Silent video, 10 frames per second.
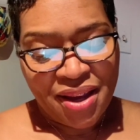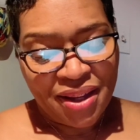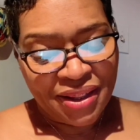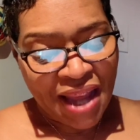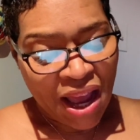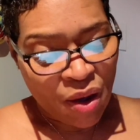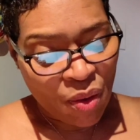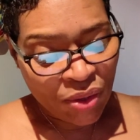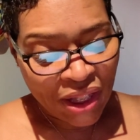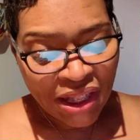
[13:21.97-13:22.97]
Not
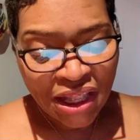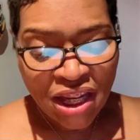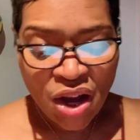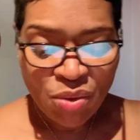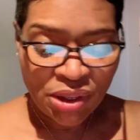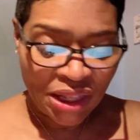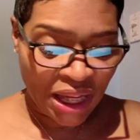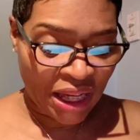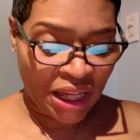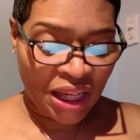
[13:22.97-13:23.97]
only is he gonna
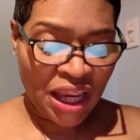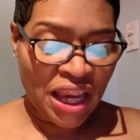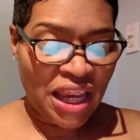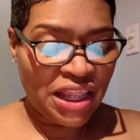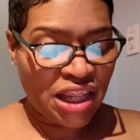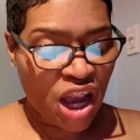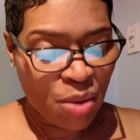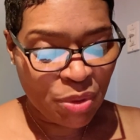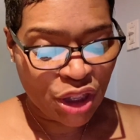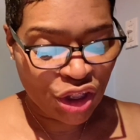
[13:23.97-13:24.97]
sing it, he's
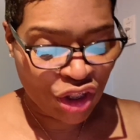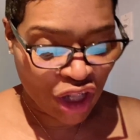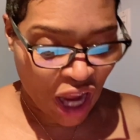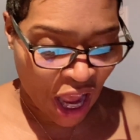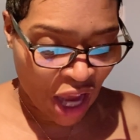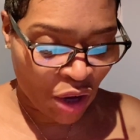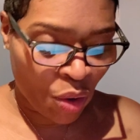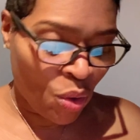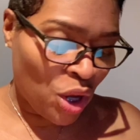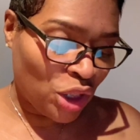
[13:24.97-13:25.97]
coming to Chicago
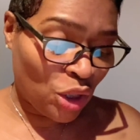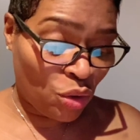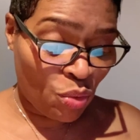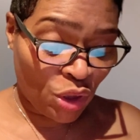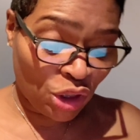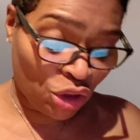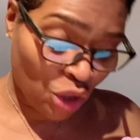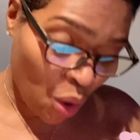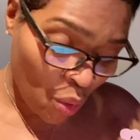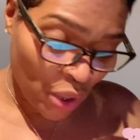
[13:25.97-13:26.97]
so you can
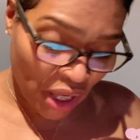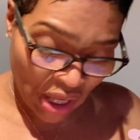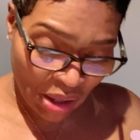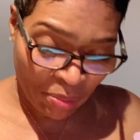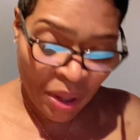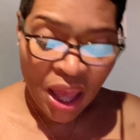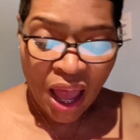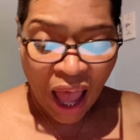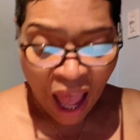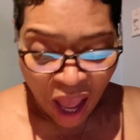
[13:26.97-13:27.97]
show him
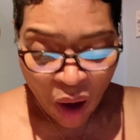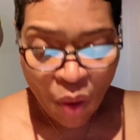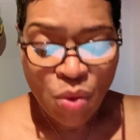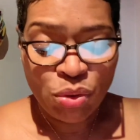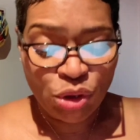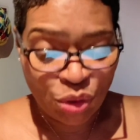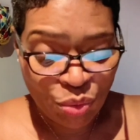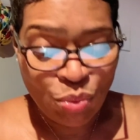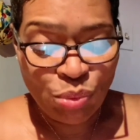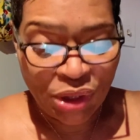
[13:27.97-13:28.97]
how
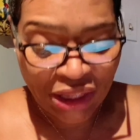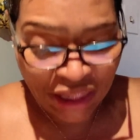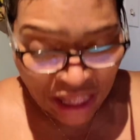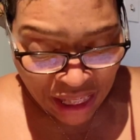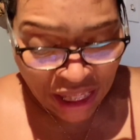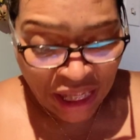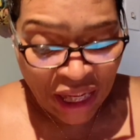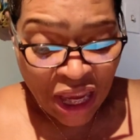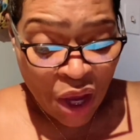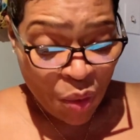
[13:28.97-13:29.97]
to sing it.
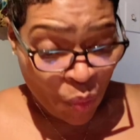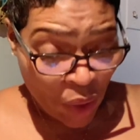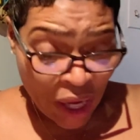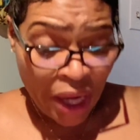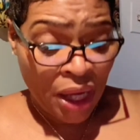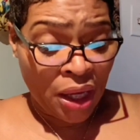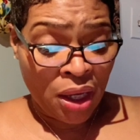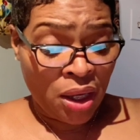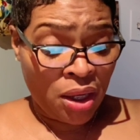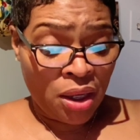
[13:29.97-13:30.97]
When?
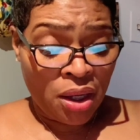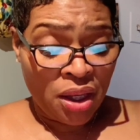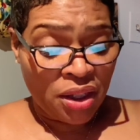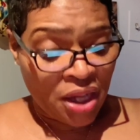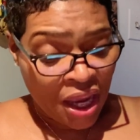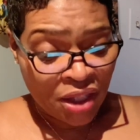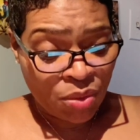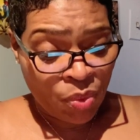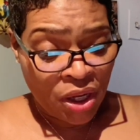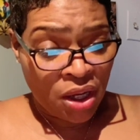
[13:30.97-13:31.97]
Next
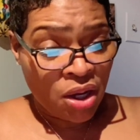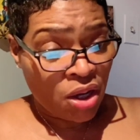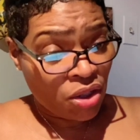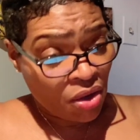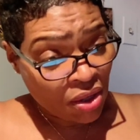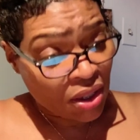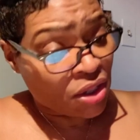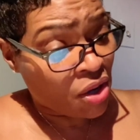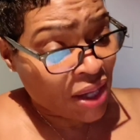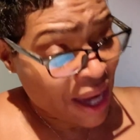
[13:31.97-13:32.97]
week.
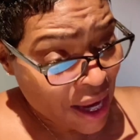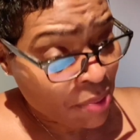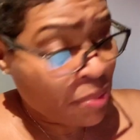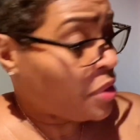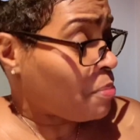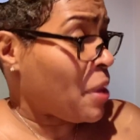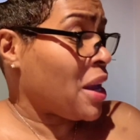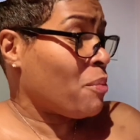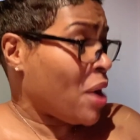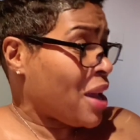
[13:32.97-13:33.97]
You're kidding, man,
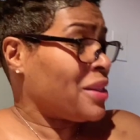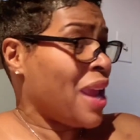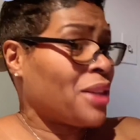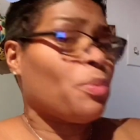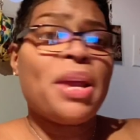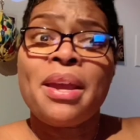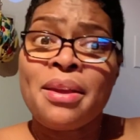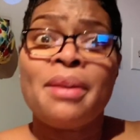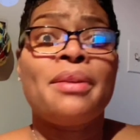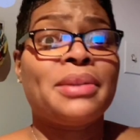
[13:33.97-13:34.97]
what? Next week?
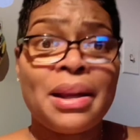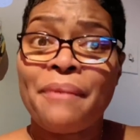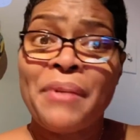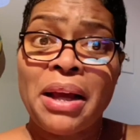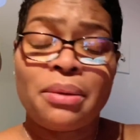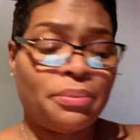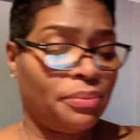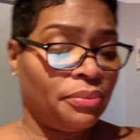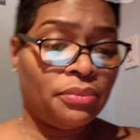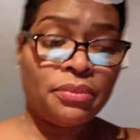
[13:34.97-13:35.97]
Shut the
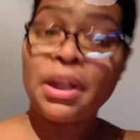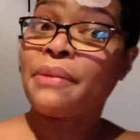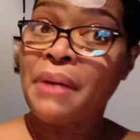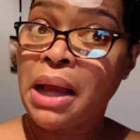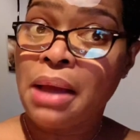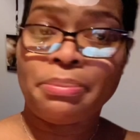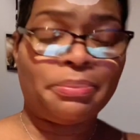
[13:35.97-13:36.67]
fuck up.